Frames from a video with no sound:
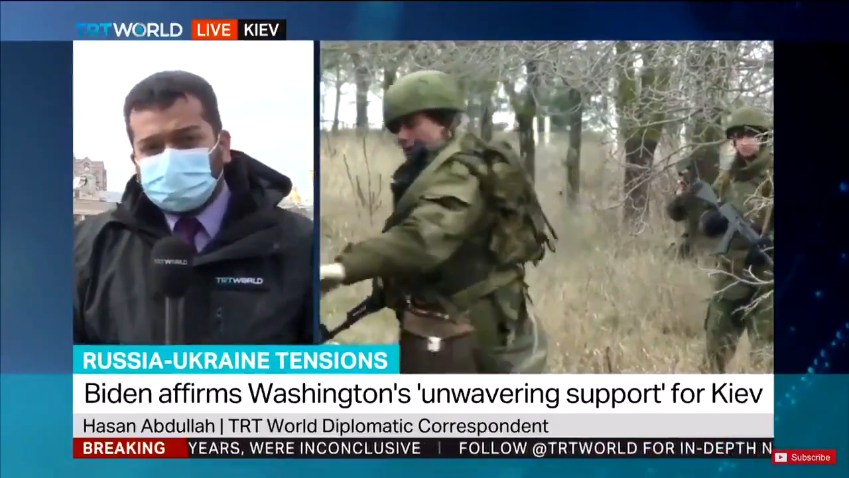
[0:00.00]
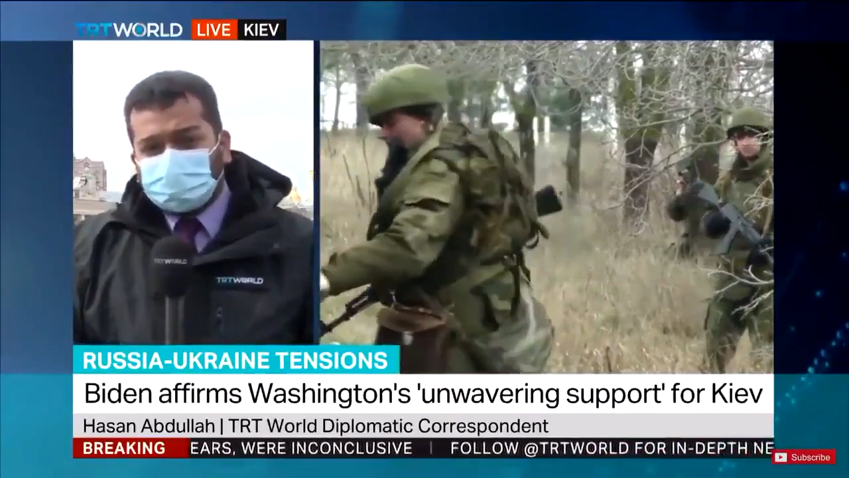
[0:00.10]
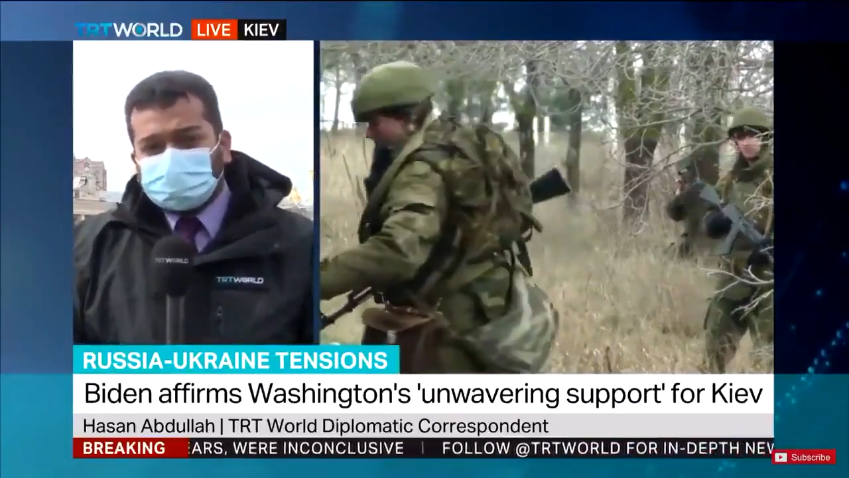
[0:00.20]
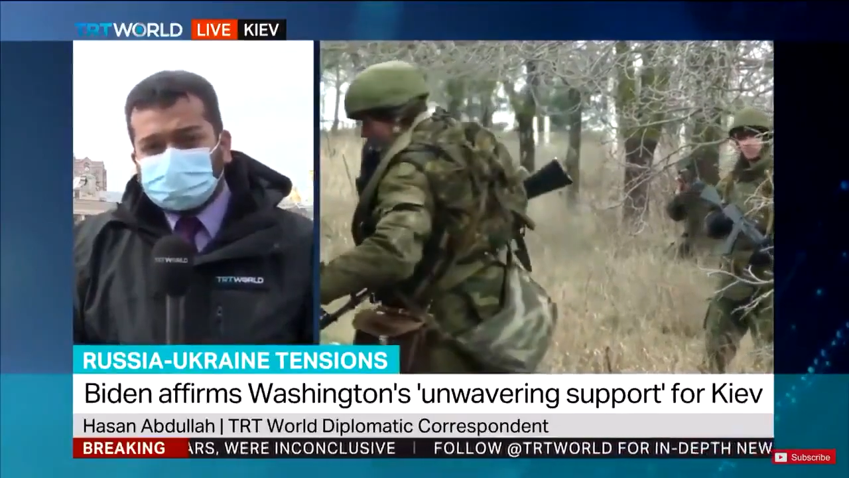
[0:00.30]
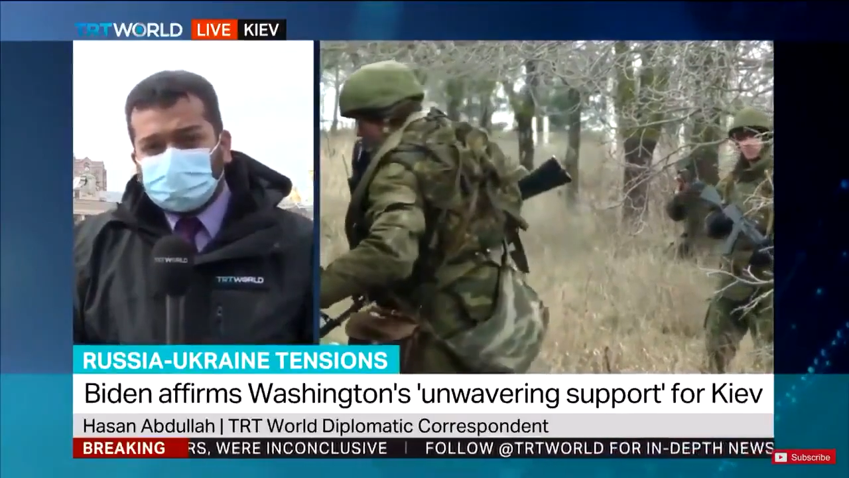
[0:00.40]

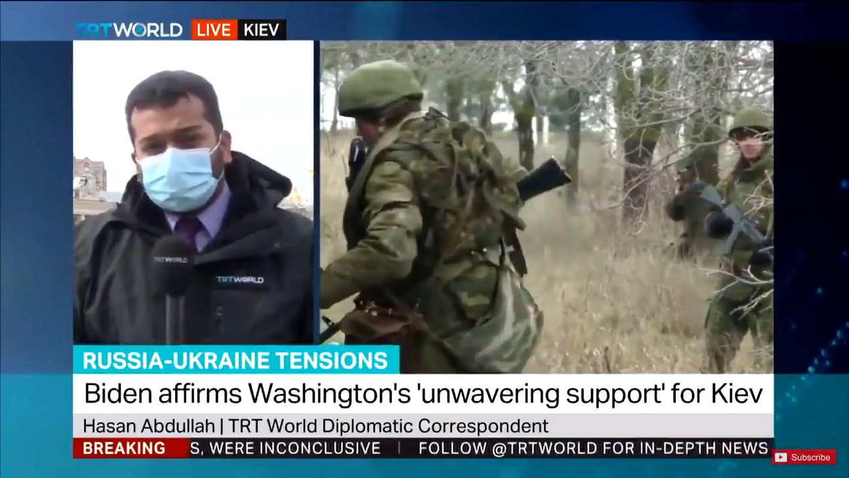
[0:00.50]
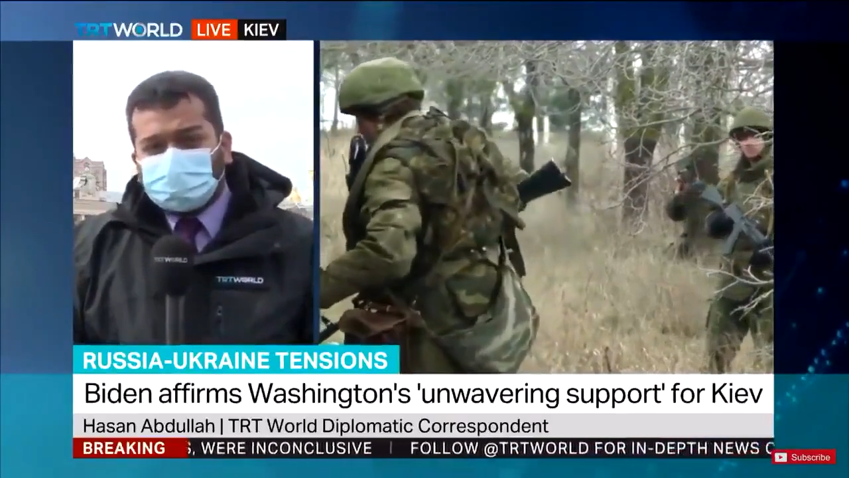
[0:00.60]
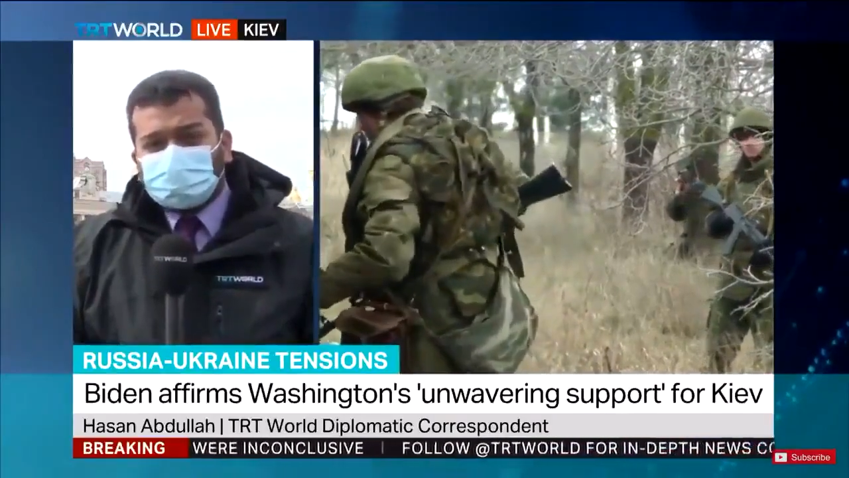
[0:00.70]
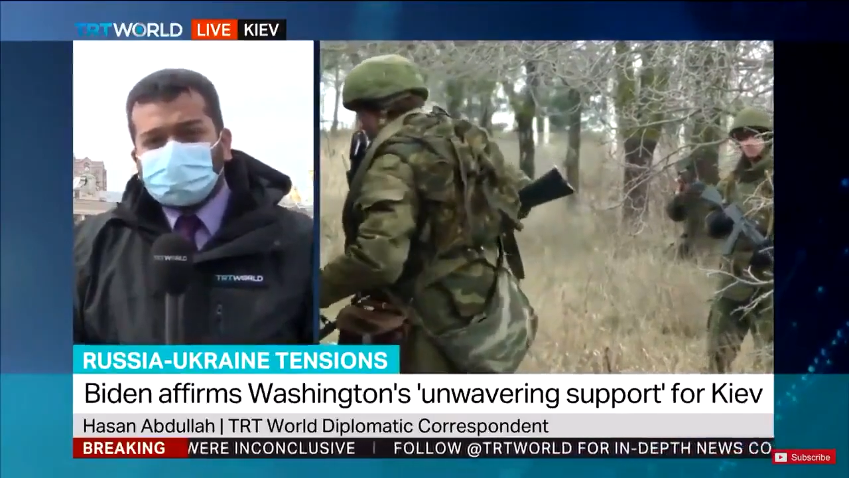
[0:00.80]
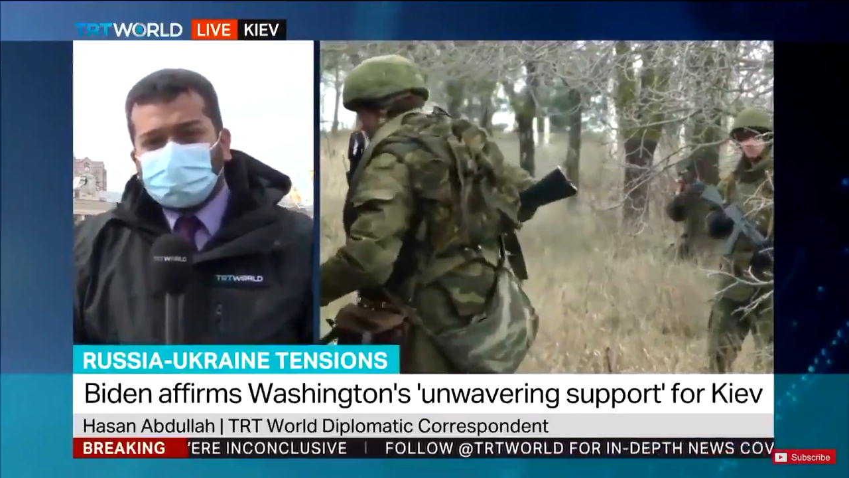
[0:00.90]
that uh,
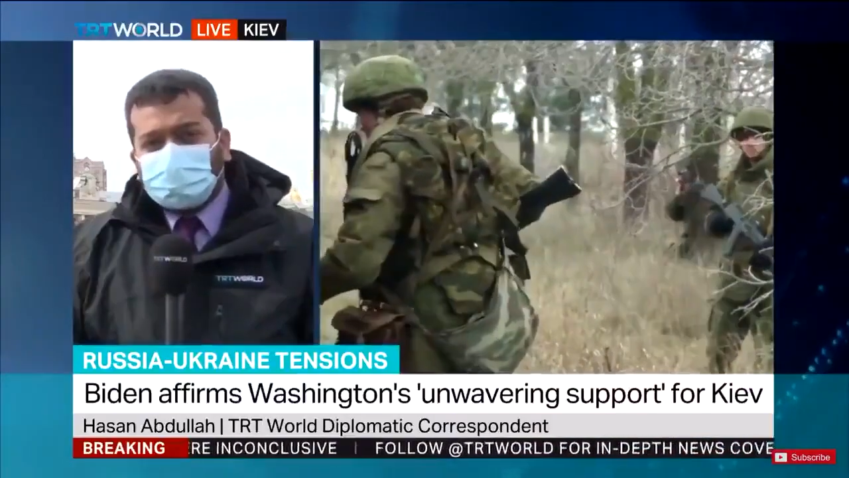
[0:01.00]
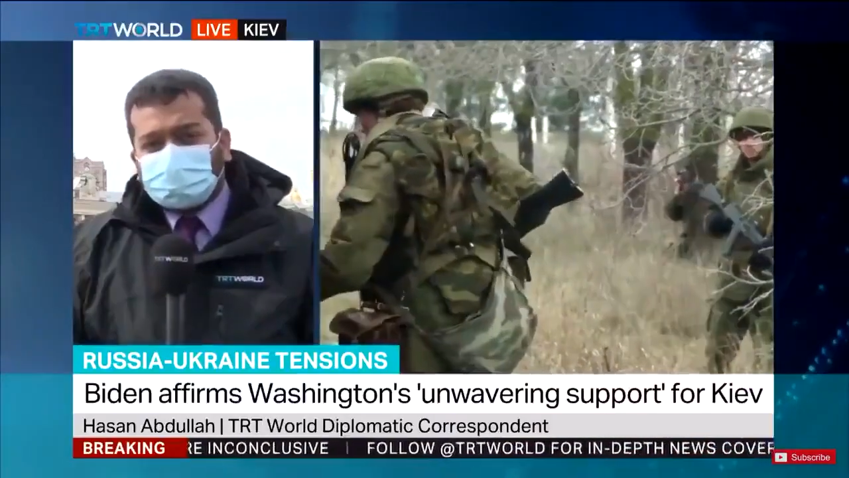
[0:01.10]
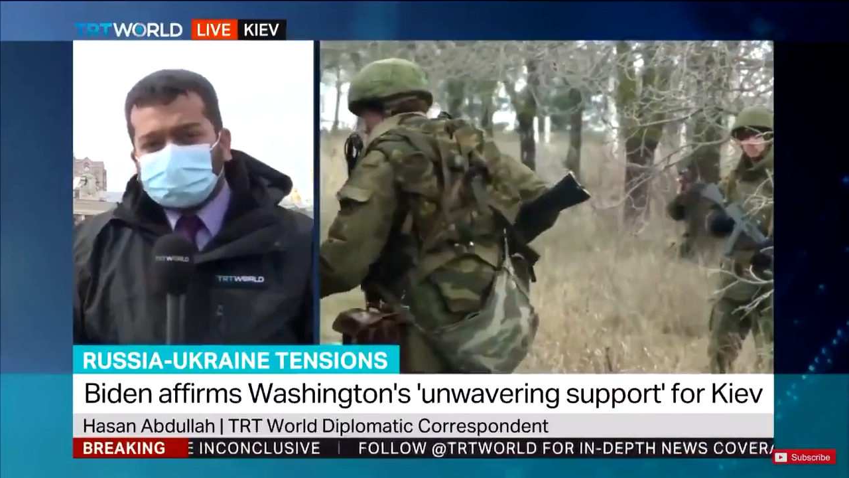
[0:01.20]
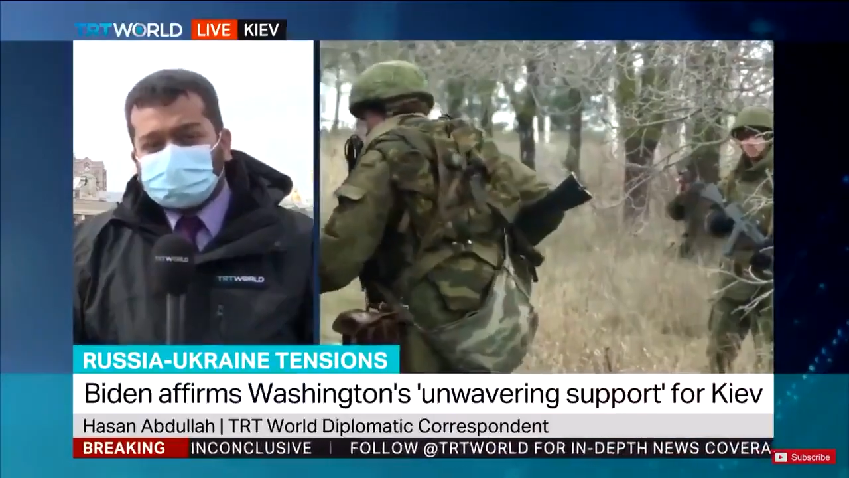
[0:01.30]
Russia backed